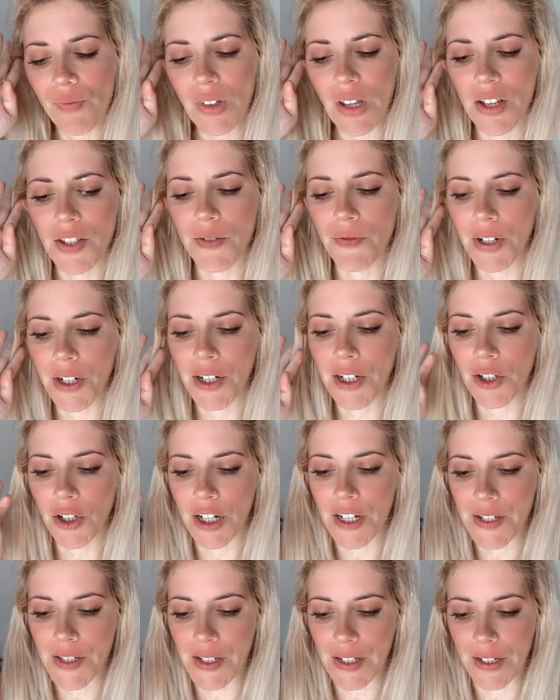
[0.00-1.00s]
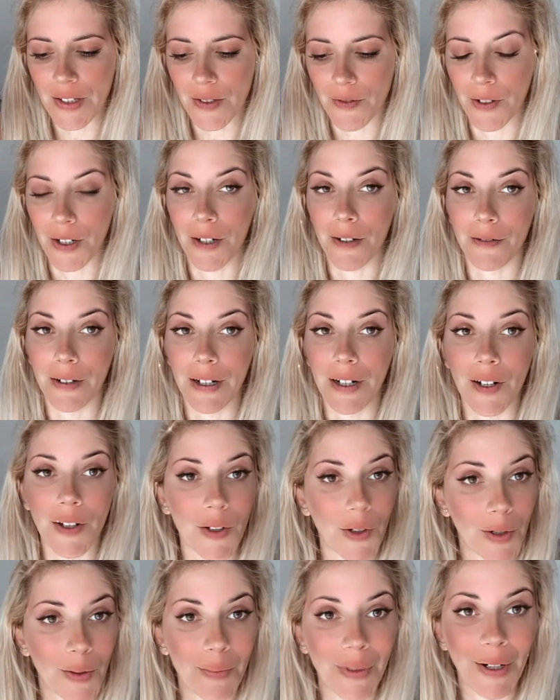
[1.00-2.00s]
It's very crazy. It's very rare.
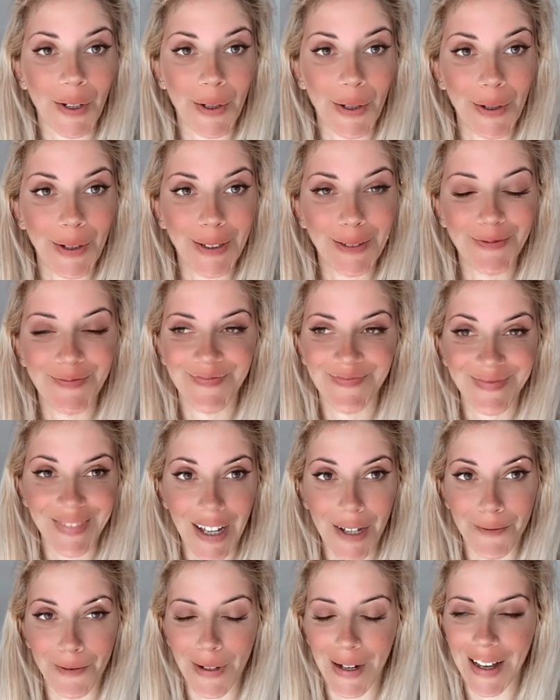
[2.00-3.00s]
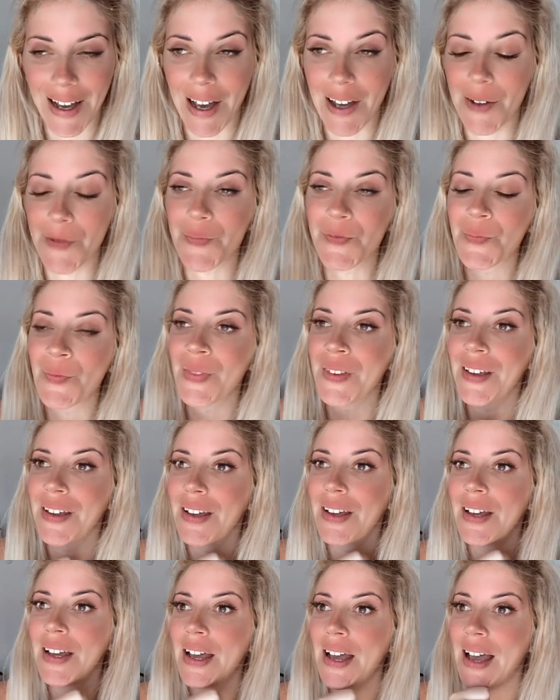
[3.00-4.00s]
You're a miracle, FYI.
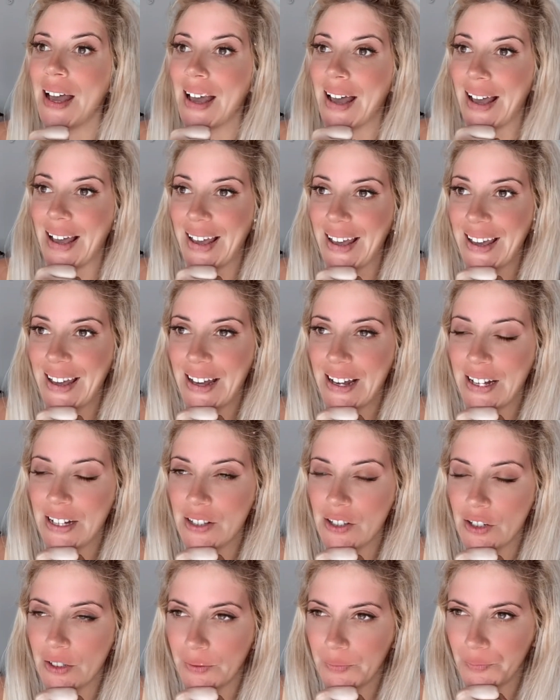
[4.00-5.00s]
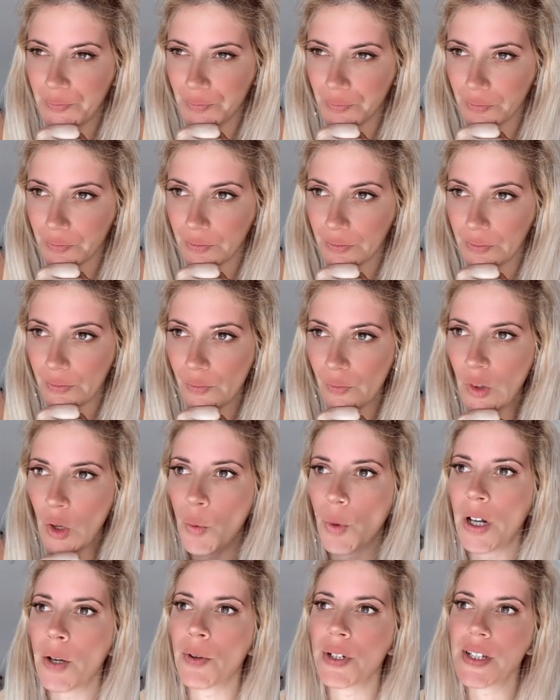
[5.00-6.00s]
And
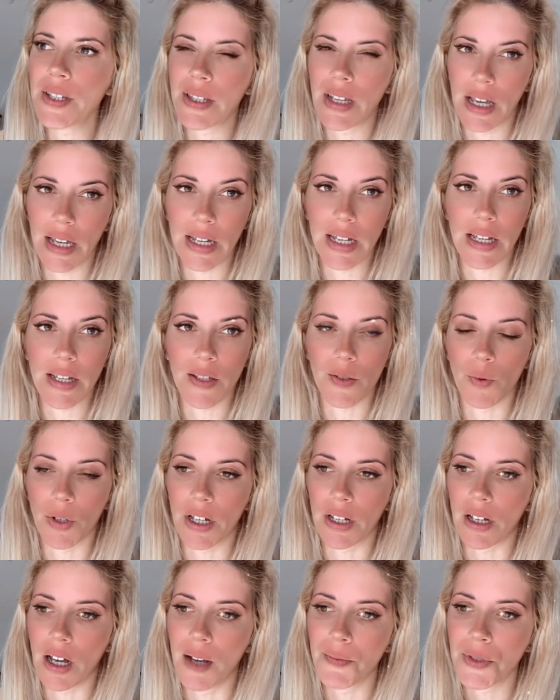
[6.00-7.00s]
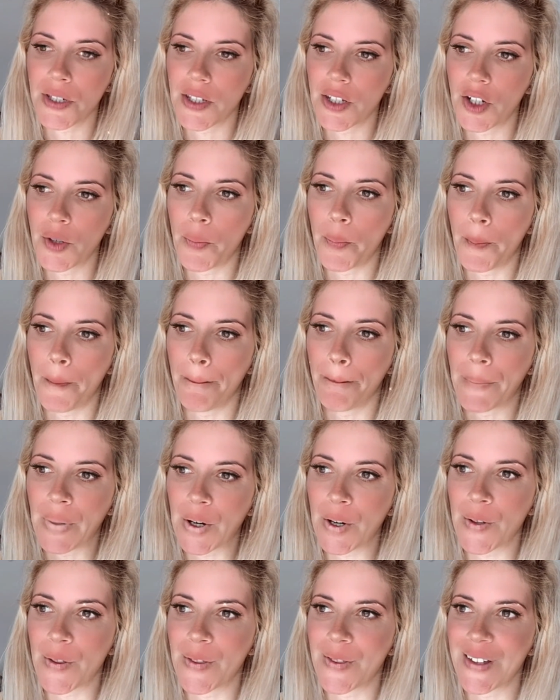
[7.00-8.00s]
what I want to say is, when it comes to
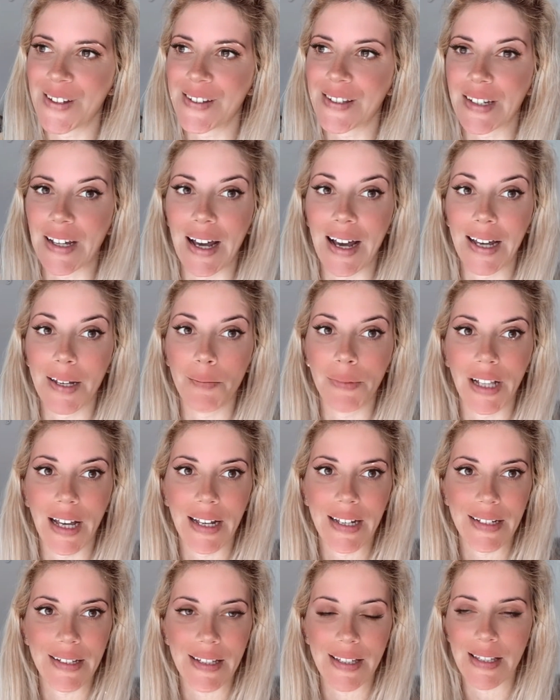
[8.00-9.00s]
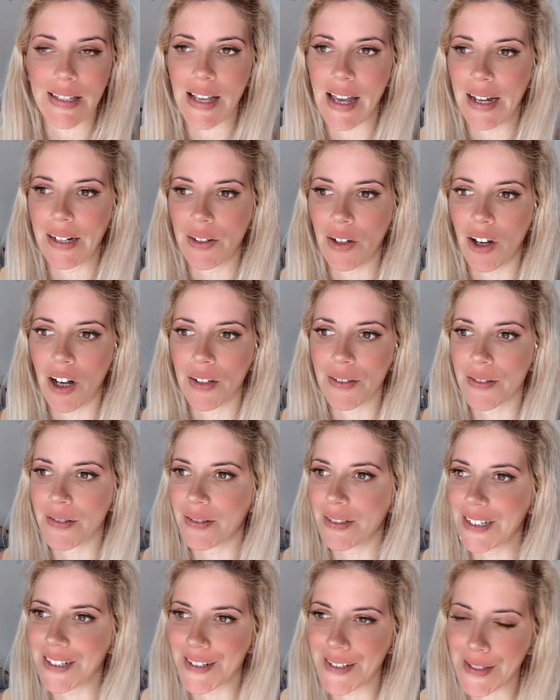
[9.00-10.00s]
birth and timelines and all the
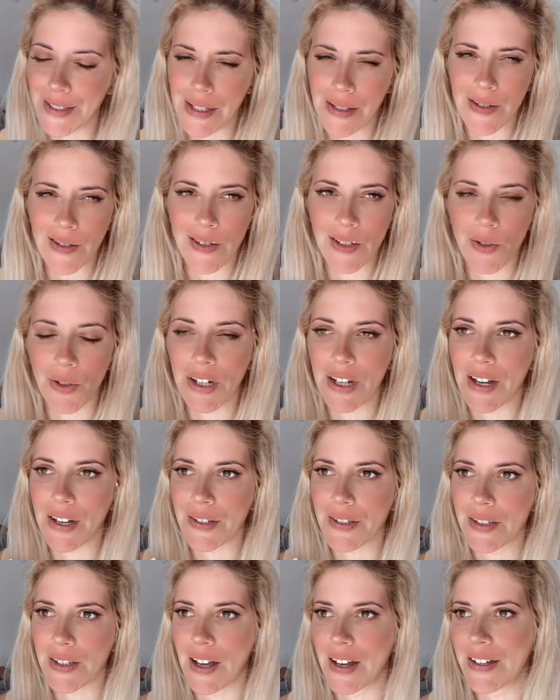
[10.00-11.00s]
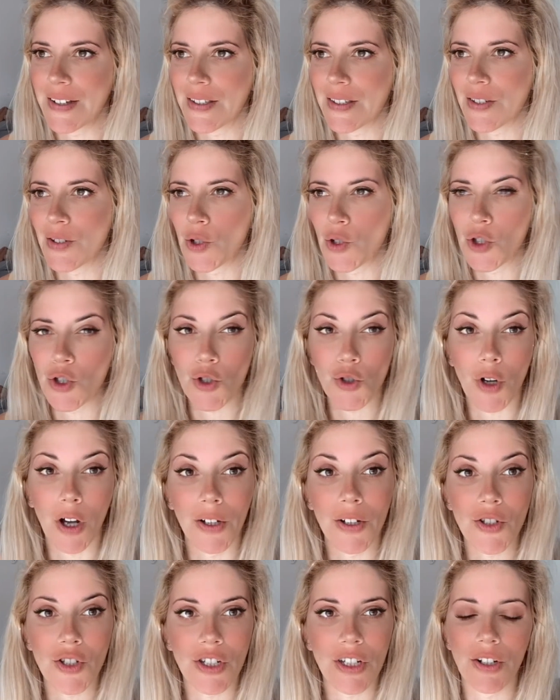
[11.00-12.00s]
things and zodiac signs and
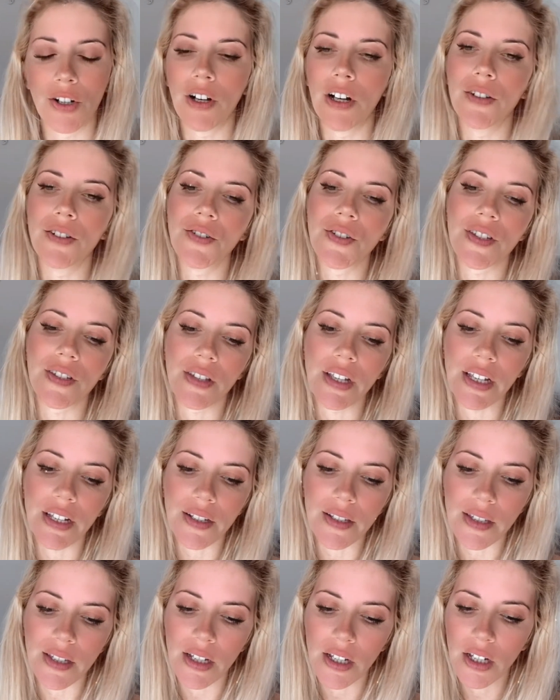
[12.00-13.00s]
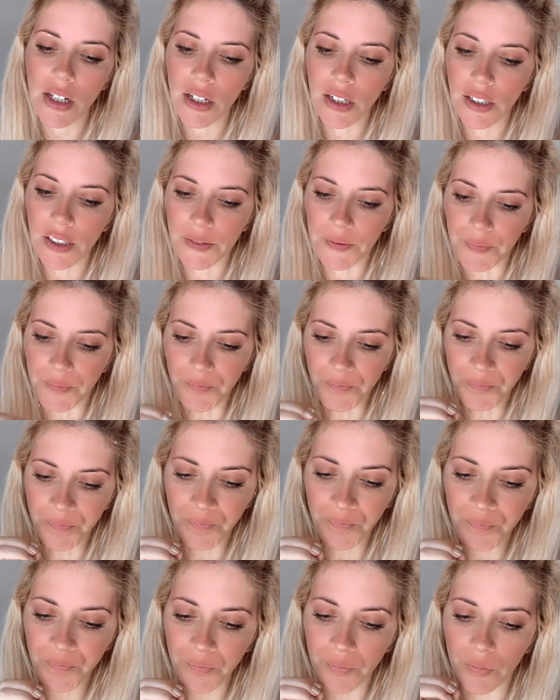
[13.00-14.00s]
astrology and all those things,
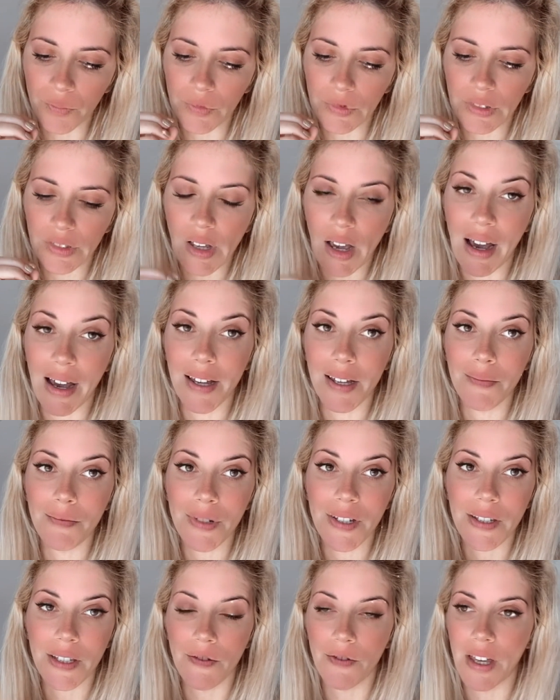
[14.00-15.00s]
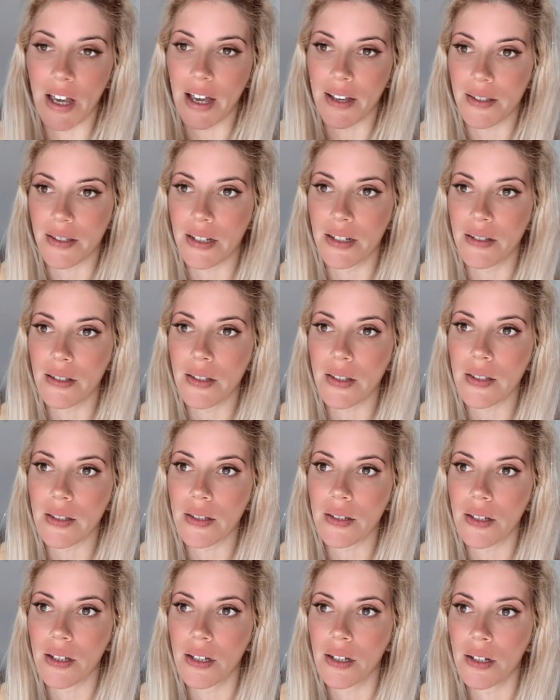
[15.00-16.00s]
time is of the essence.